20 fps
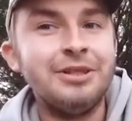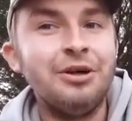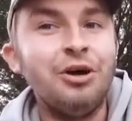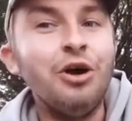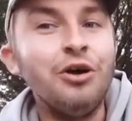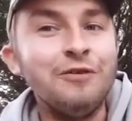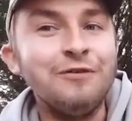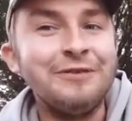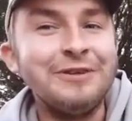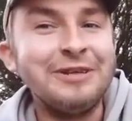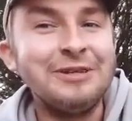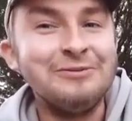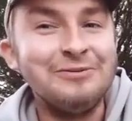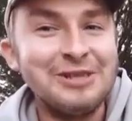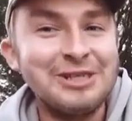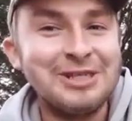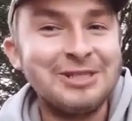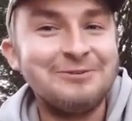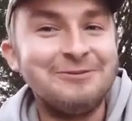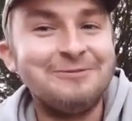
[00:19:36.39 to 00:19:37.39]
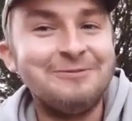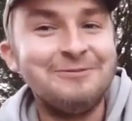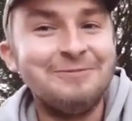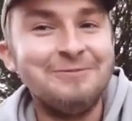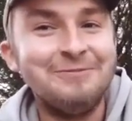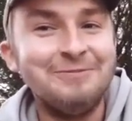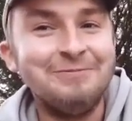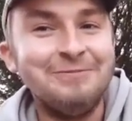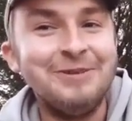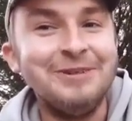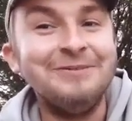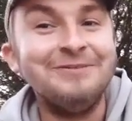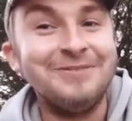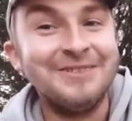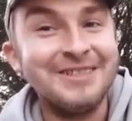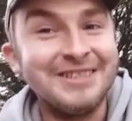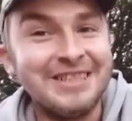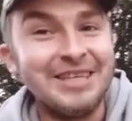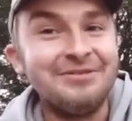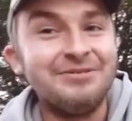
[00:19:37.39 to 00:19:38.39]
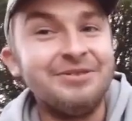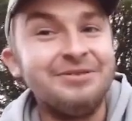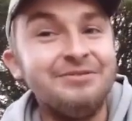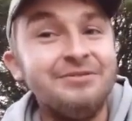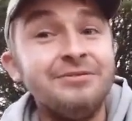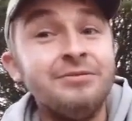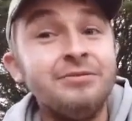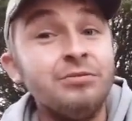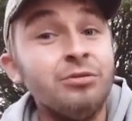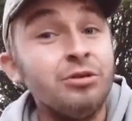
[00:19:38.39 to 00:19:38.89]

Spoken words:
Now hopefully reach above 7.